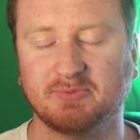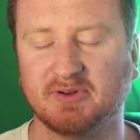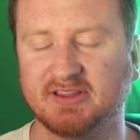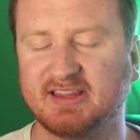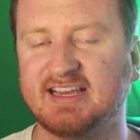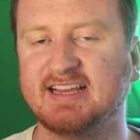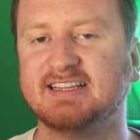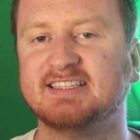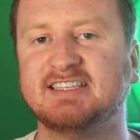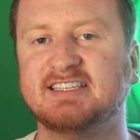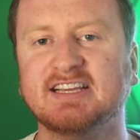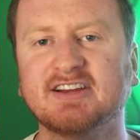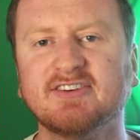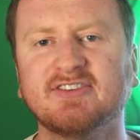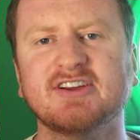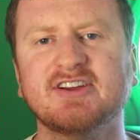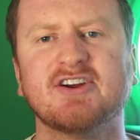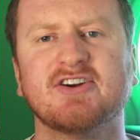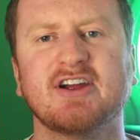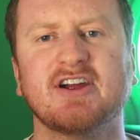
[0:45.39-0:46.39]
But the
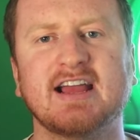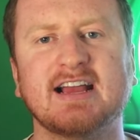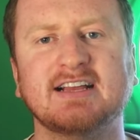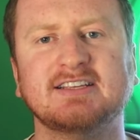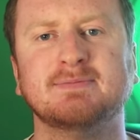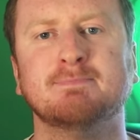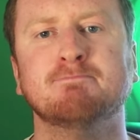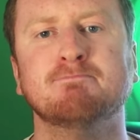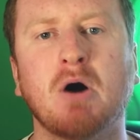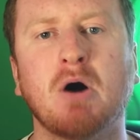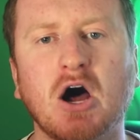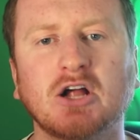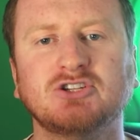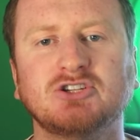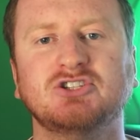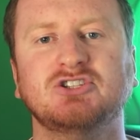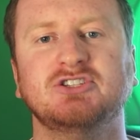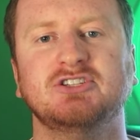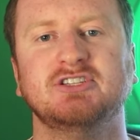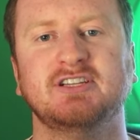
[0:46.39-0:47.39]
interior is
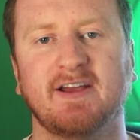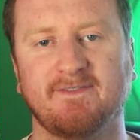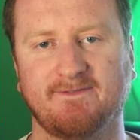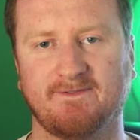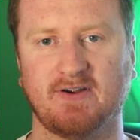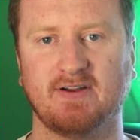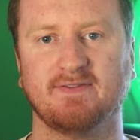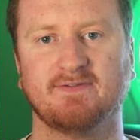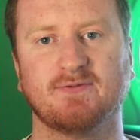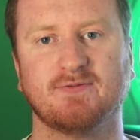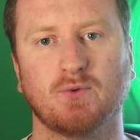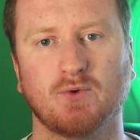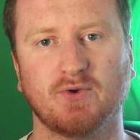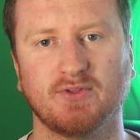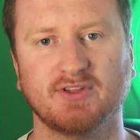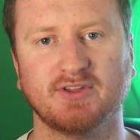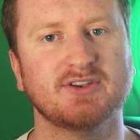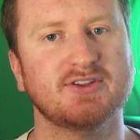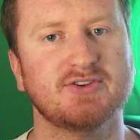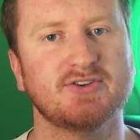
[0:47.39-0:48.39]
much different for
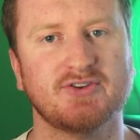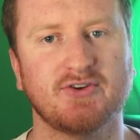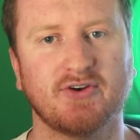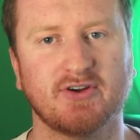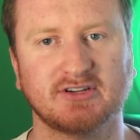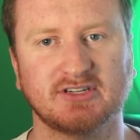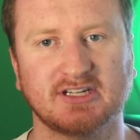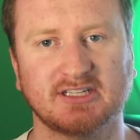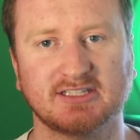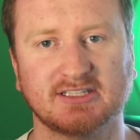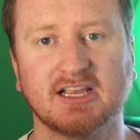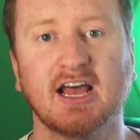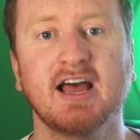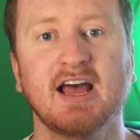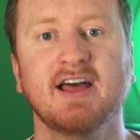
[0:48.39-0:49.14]
the New York Jets.